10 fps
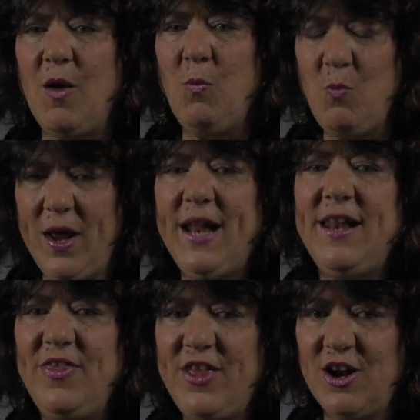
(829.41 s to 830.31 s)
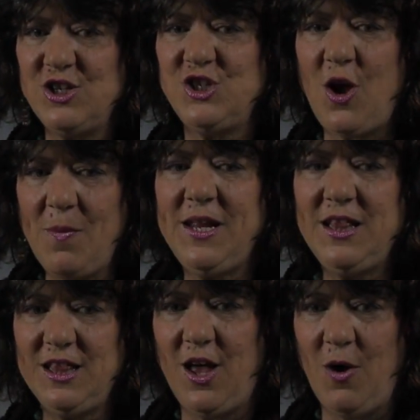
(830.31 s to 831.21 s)
when there are so many
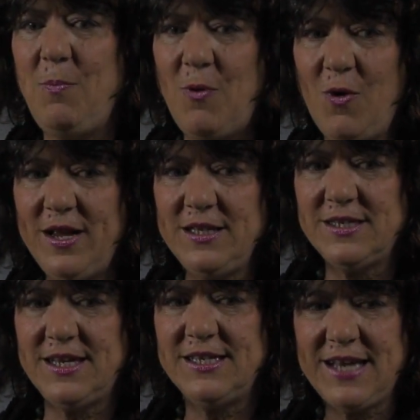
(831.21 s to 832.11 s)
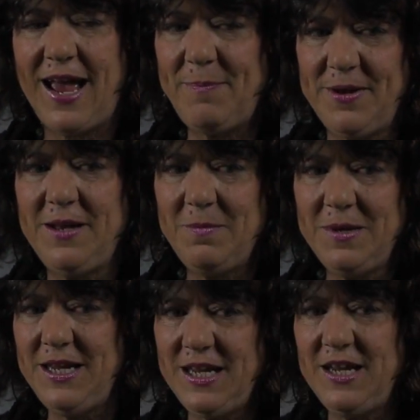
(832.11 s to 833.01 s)
low points that's happened to
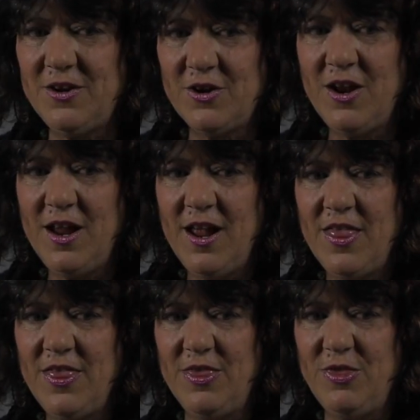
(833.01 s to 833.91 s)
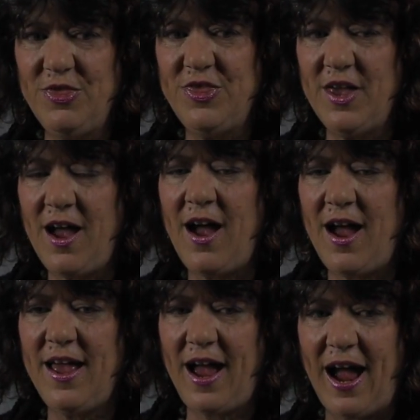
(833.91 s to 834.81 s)
me here. The
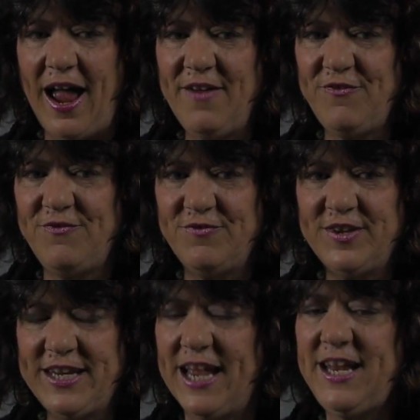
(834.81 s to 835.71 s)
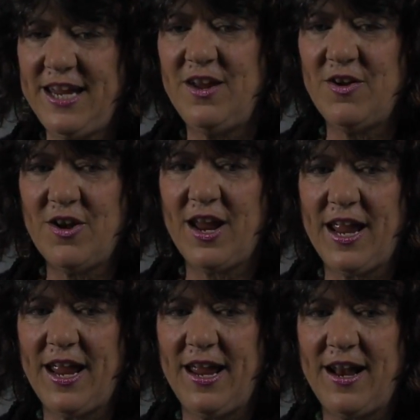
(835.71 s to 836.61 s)
I get here
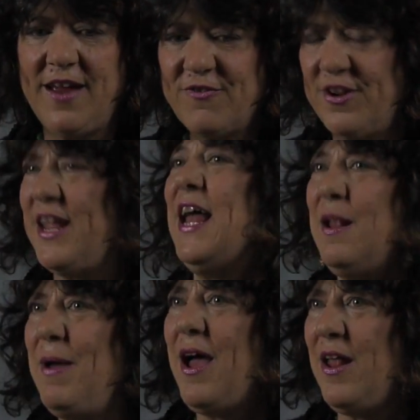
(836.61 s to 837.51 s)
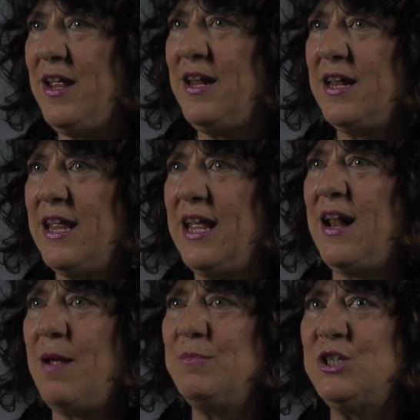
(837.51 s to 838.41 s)
and I forget about it,
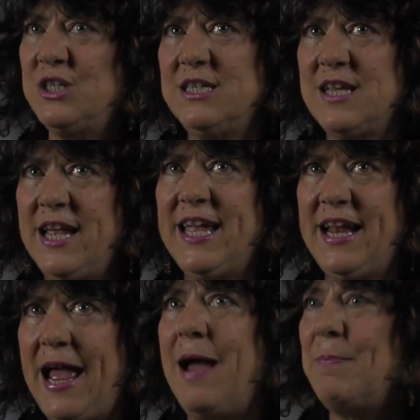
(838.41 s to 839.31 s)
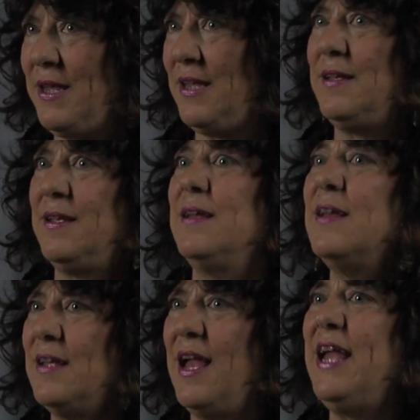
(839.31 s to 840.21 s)
and I'm just I get happy
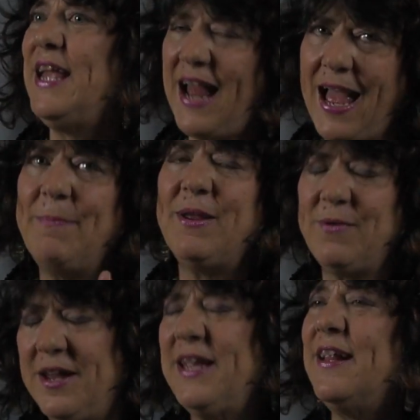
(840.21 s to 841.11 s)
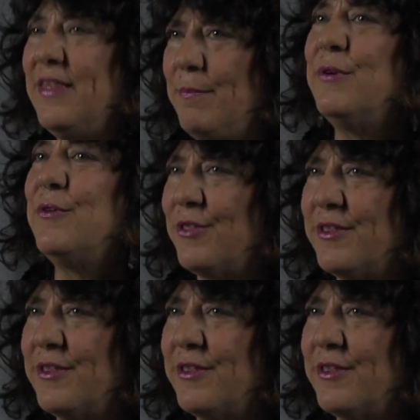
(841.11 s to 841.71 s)
I get happy when I get in the booth.